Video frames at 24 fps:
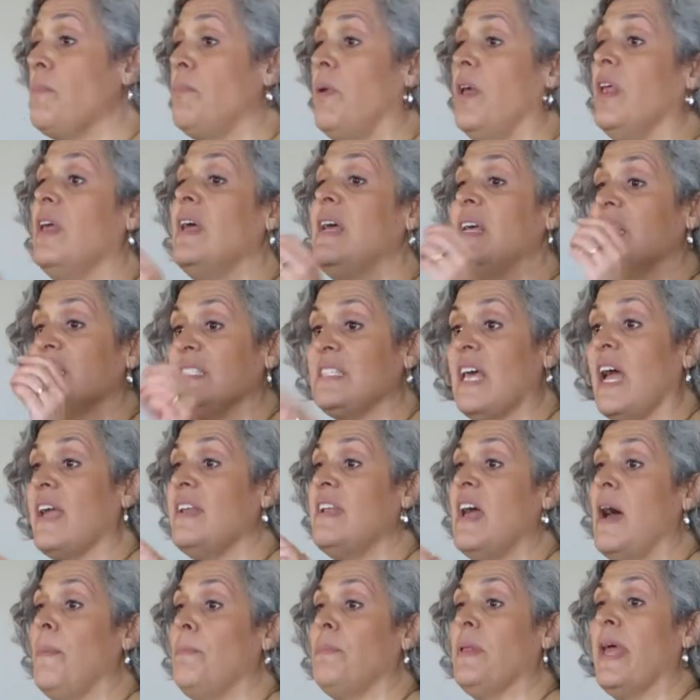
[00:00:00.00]
people
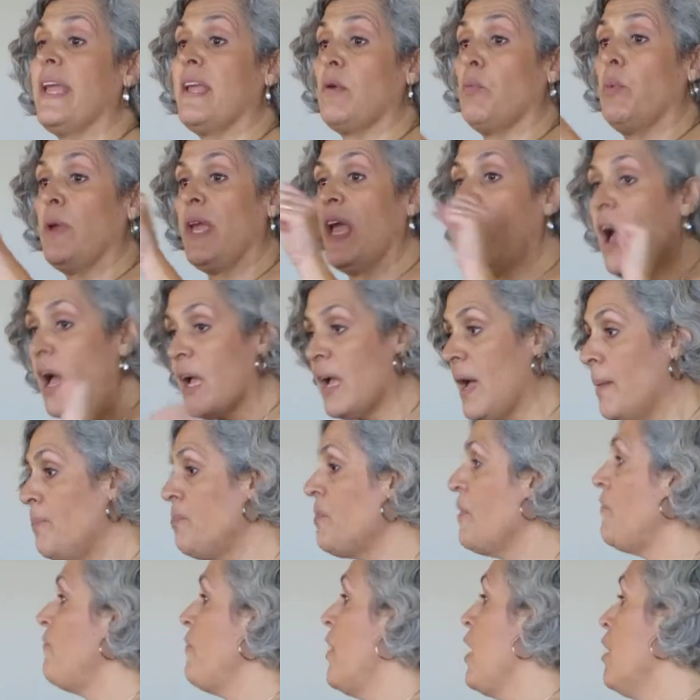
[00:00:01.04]
sign up, like we hung
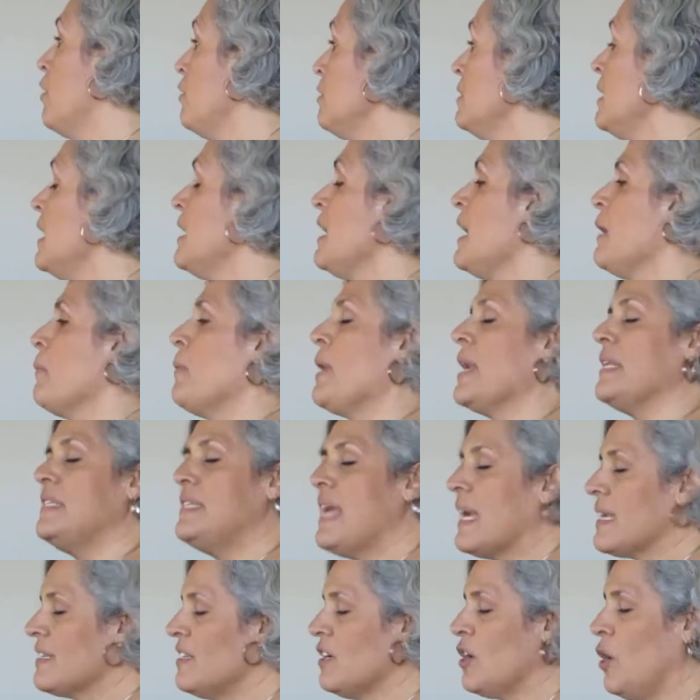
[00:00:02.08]
up the phone, we
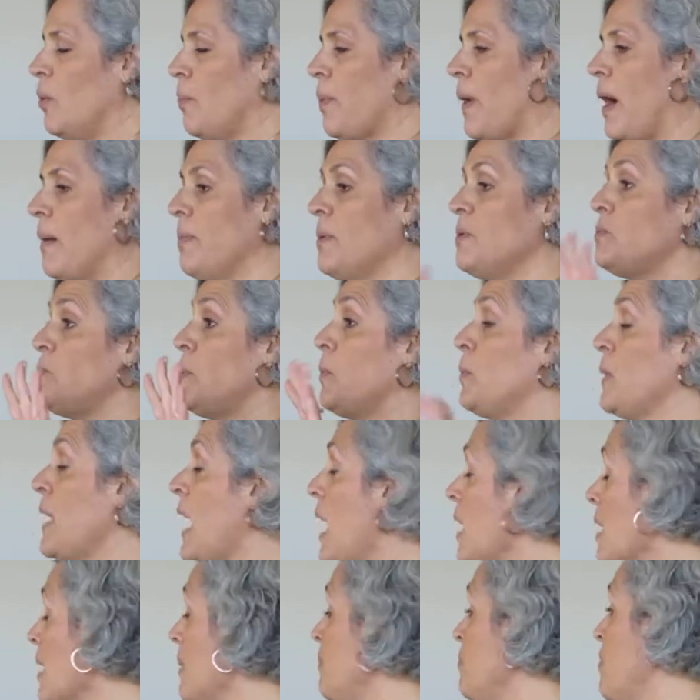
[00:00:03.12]
had technical problems, but we
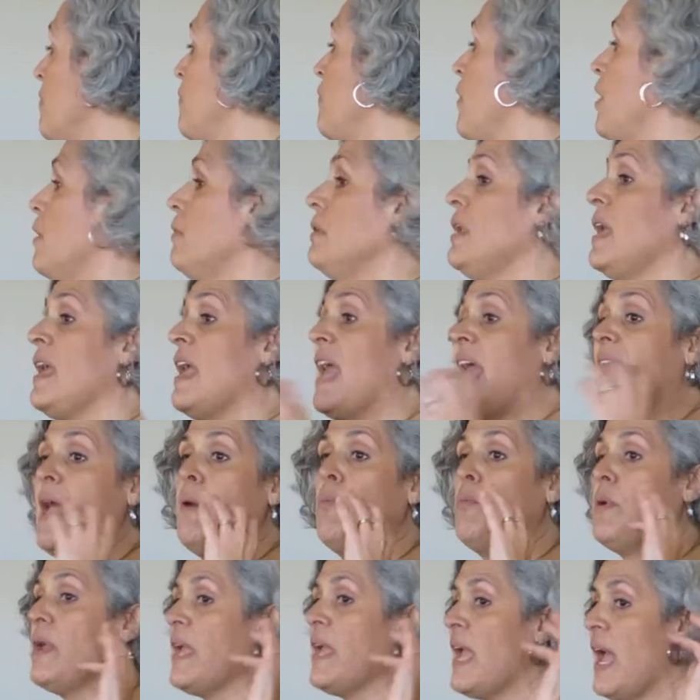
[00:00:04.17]
hung up the phone
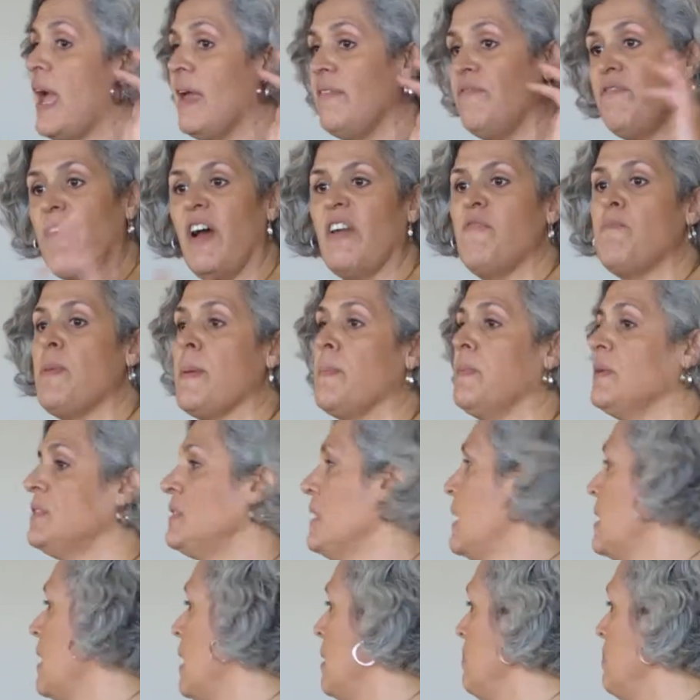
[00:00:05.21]
and we had 5 people sign